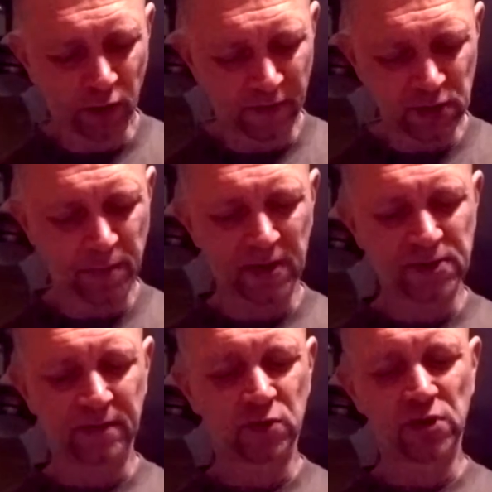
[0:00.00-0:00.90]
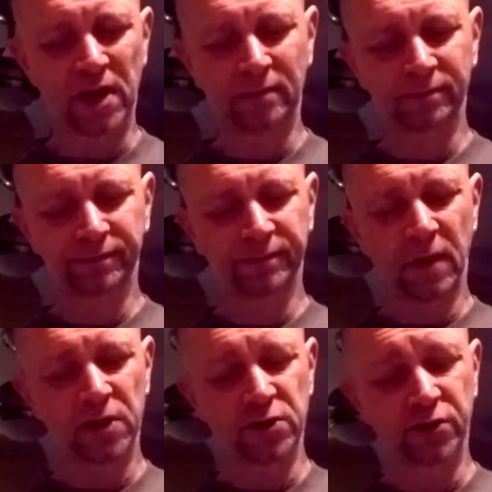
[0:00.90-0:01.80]
of expensive shit,
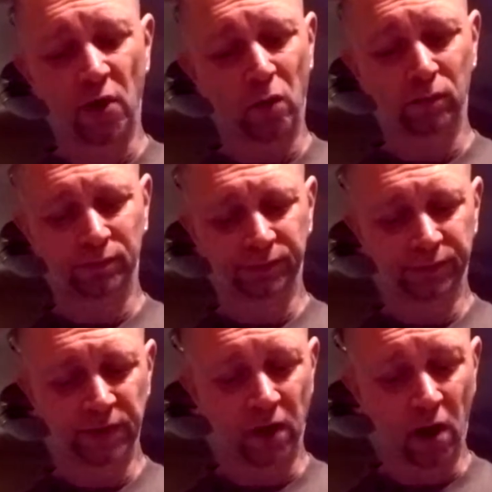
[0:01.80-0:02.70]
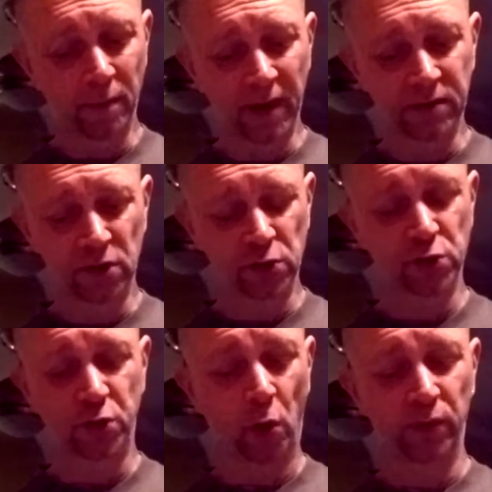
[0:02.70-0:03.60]
and you don't, you know what I mean? You
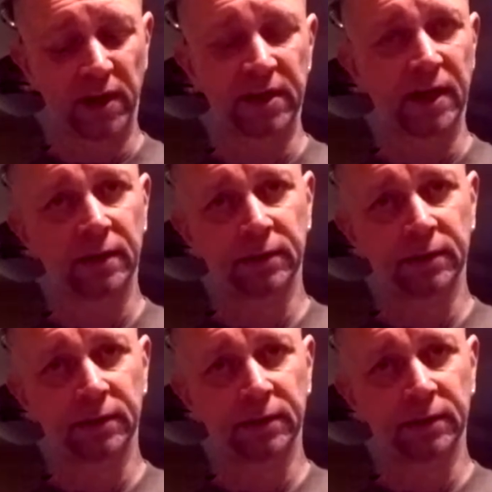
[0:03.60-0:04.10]
just don't need it.